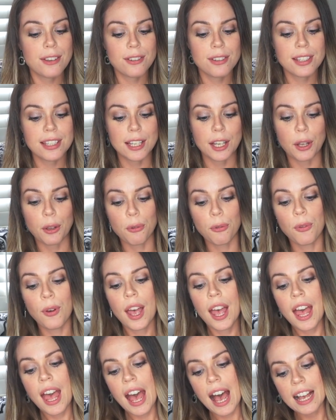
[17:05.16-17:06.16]
yourself.
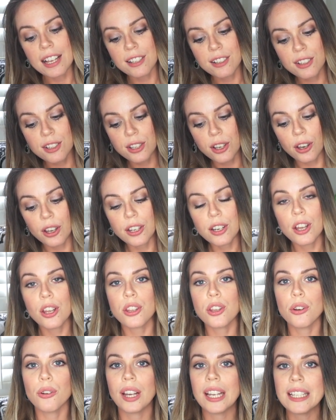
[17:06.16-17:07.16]
Assert
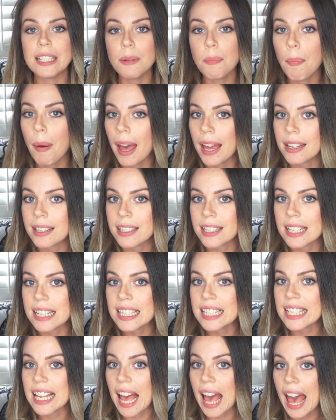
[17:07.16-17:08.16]
your
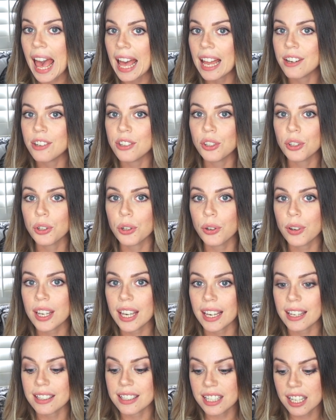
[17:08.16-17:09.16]
independence and your
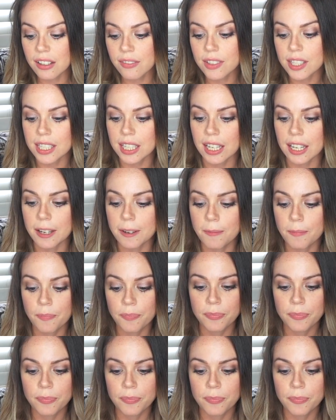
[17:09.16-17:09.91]
creativity.